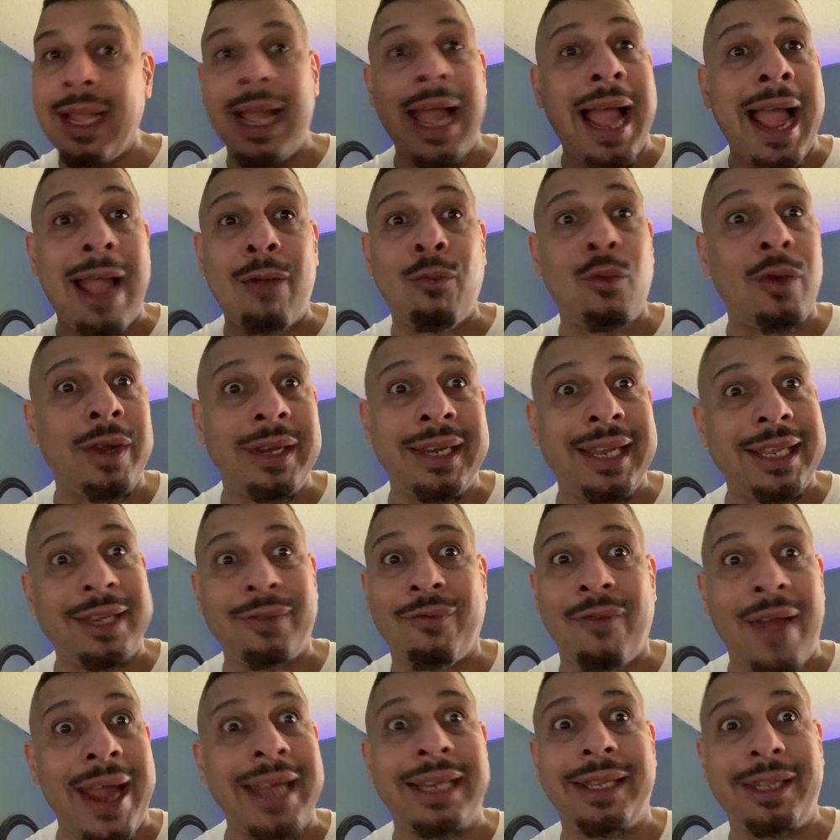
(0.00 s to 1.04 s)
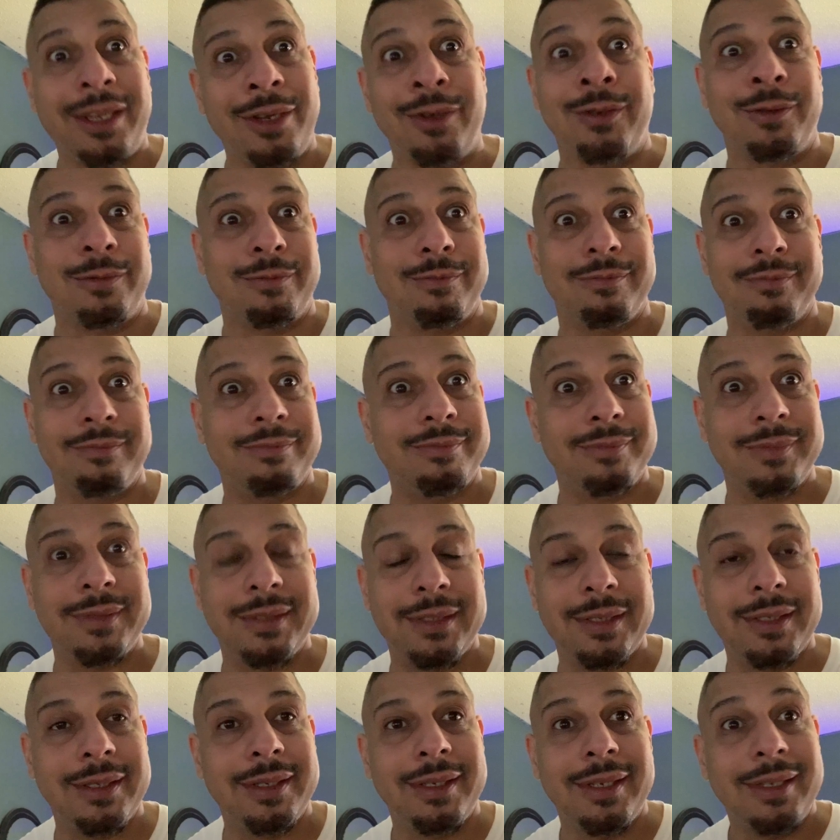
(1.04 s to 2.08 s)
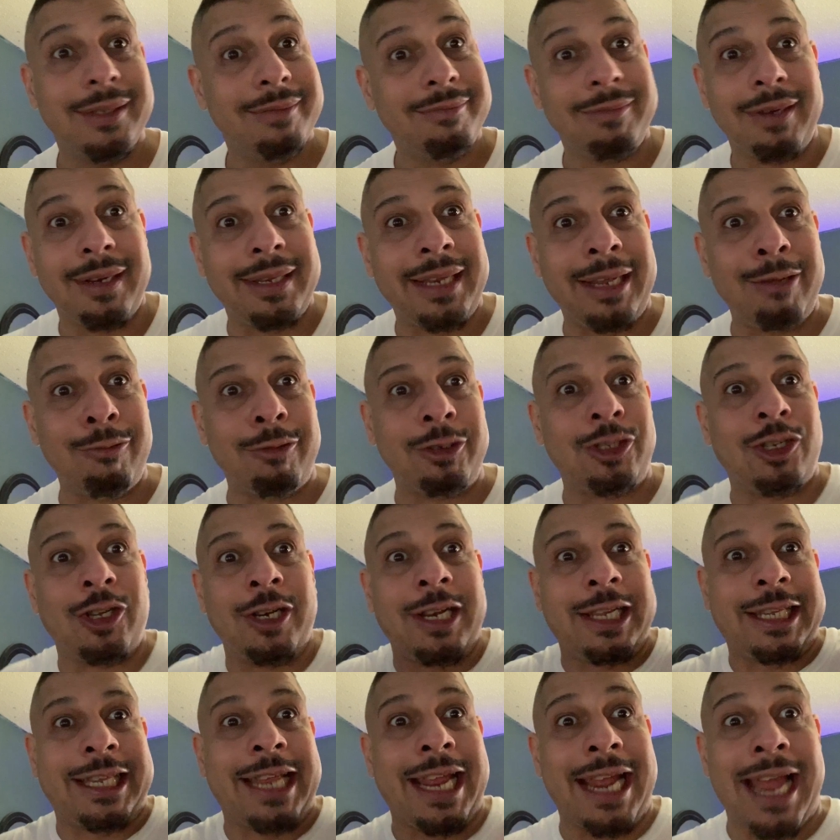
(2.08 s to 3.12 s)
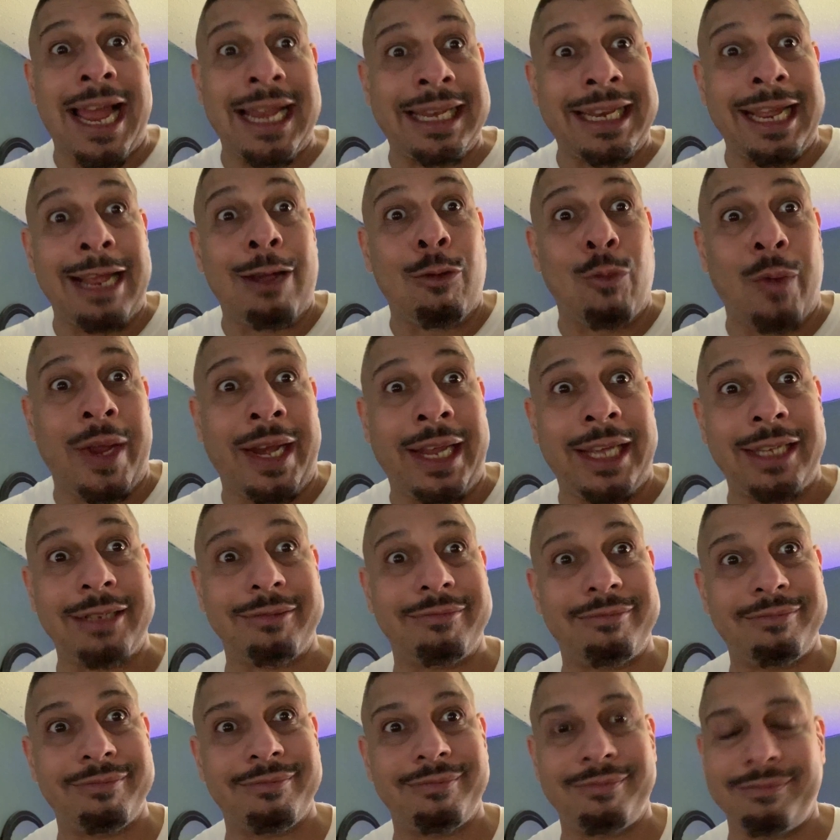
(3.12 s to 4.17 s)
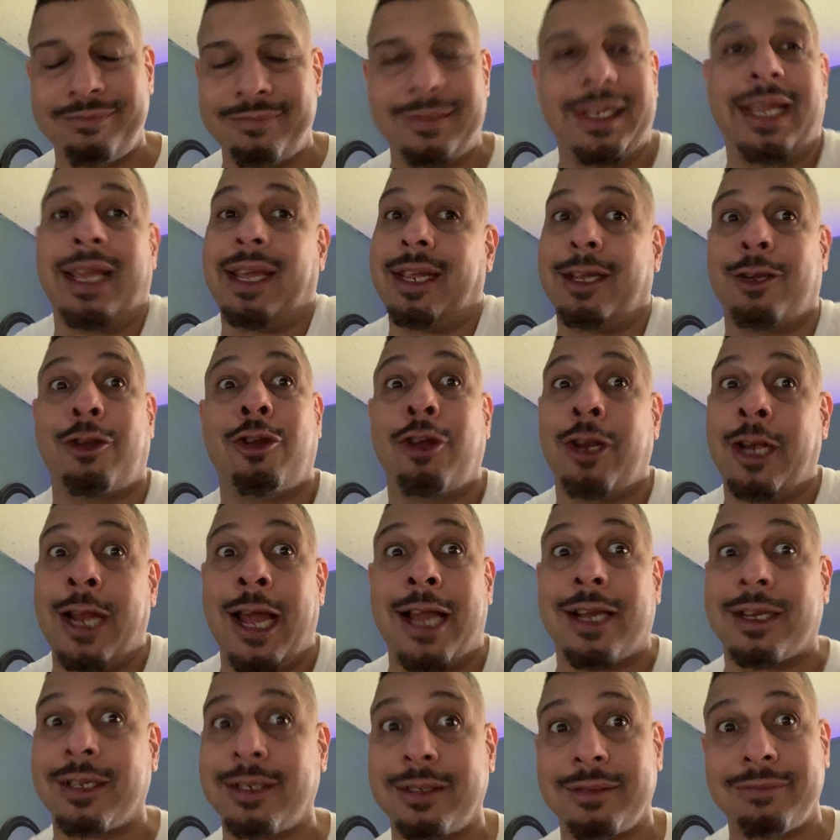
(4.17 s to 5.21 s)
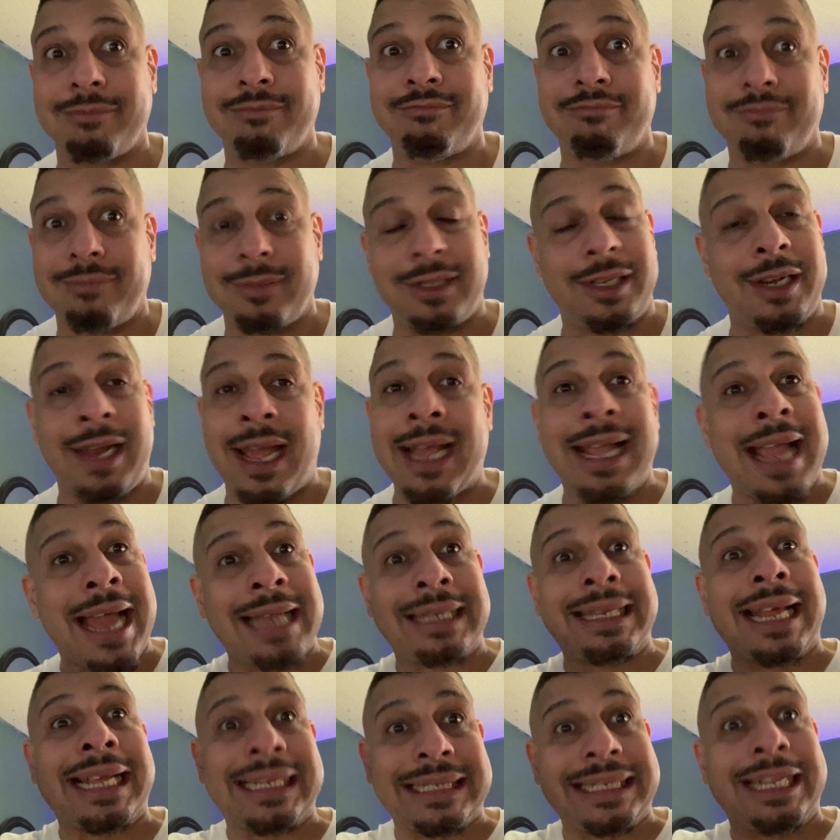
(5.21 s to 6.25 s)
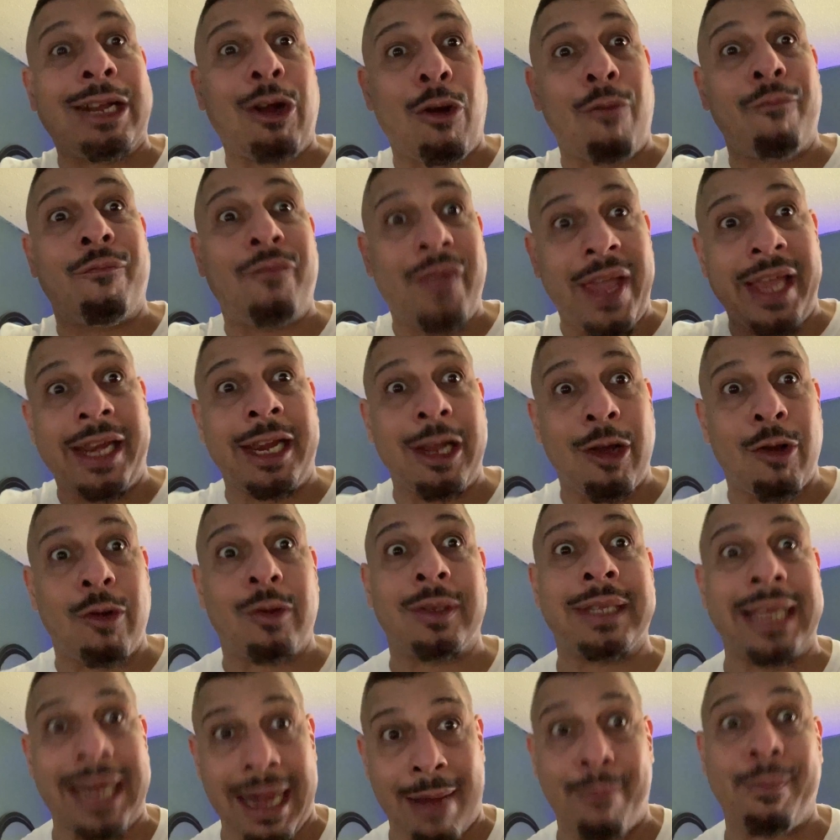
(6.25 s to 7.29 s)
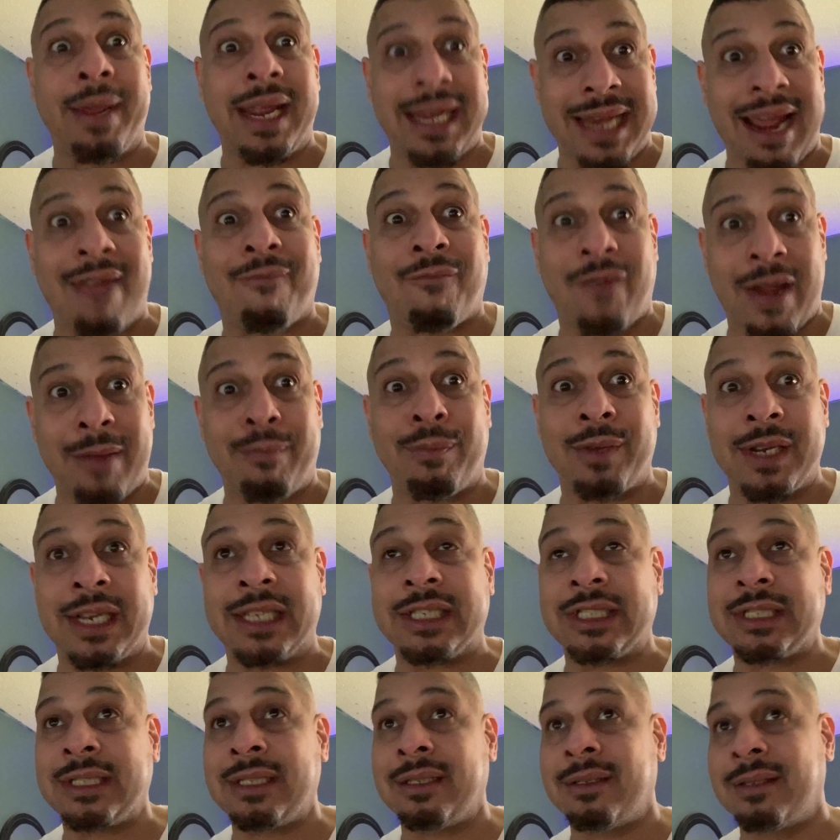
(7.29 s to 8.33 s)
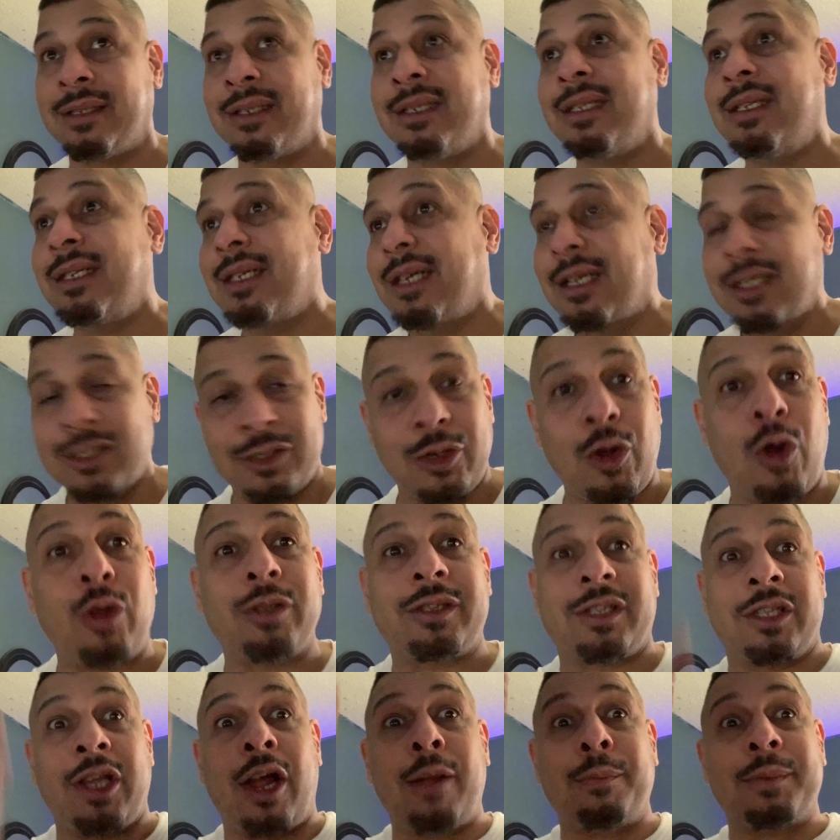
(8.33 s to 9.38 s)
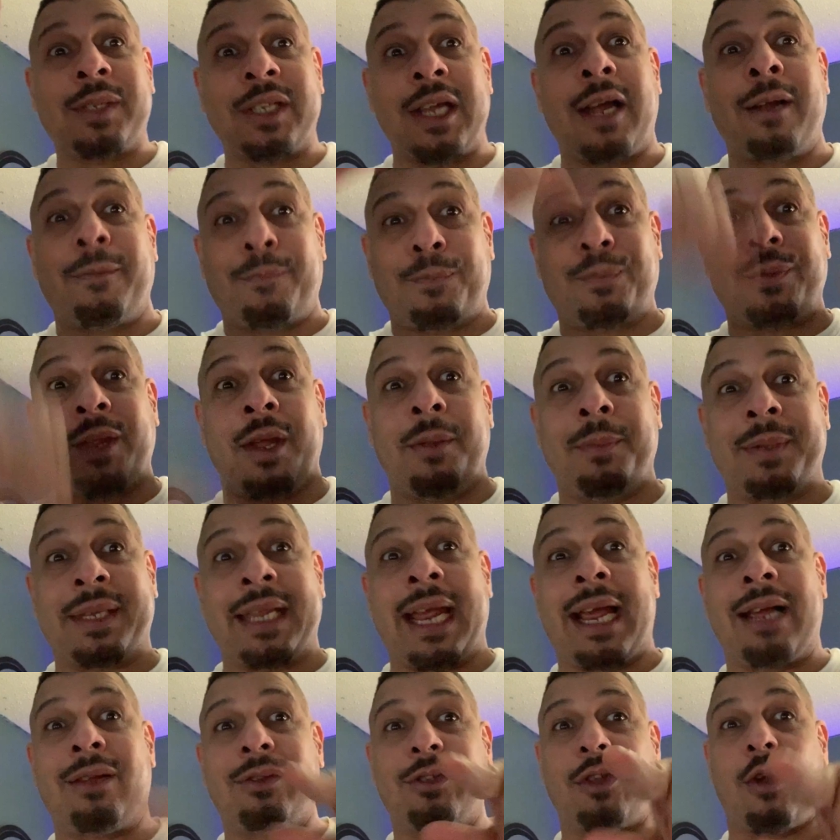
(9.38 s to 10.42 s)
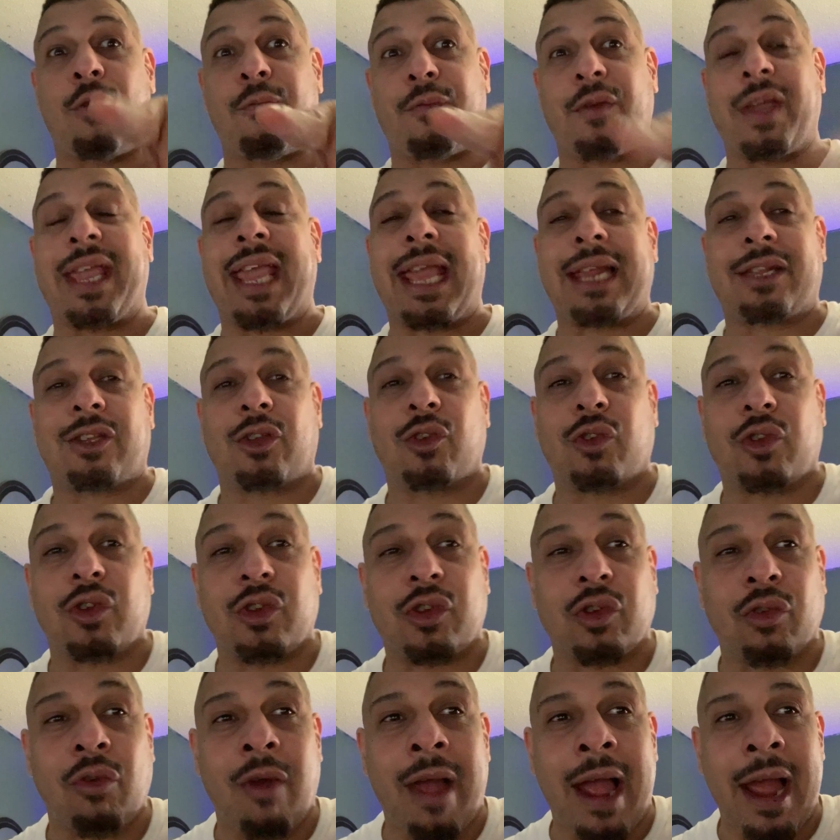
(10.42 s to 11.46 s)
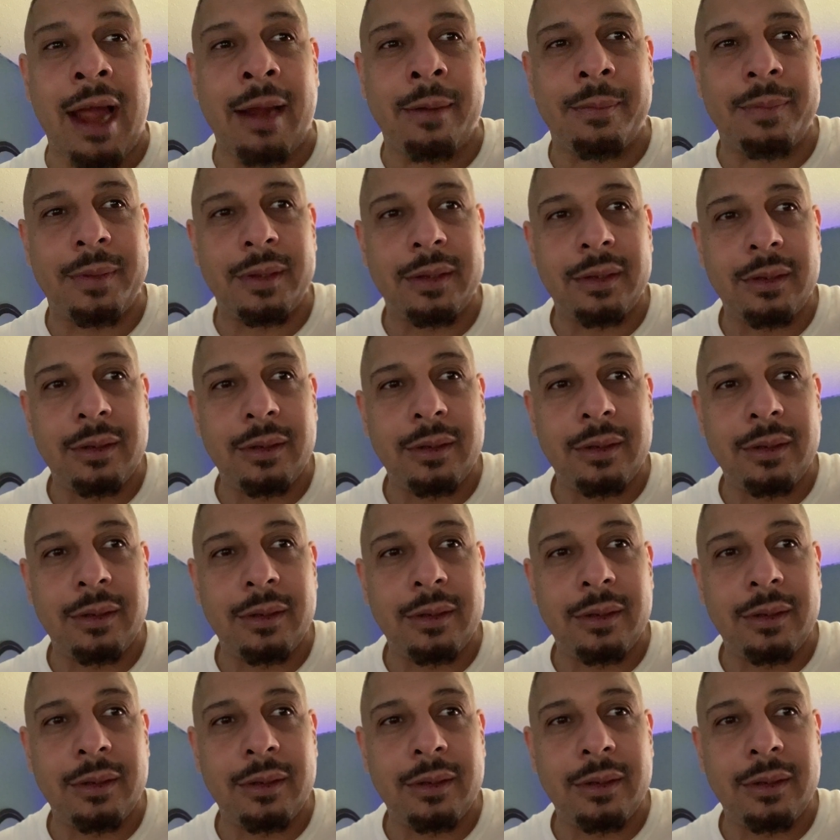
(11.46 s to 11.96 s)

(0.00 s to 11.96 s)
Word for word: I won this fight, too. You know what, I mean? what you going to say? I didn't win it? Good luck. And I got that shit on video that I made that fight prediction. So, thumbs up, thumbs down. Don't forget to subscribe.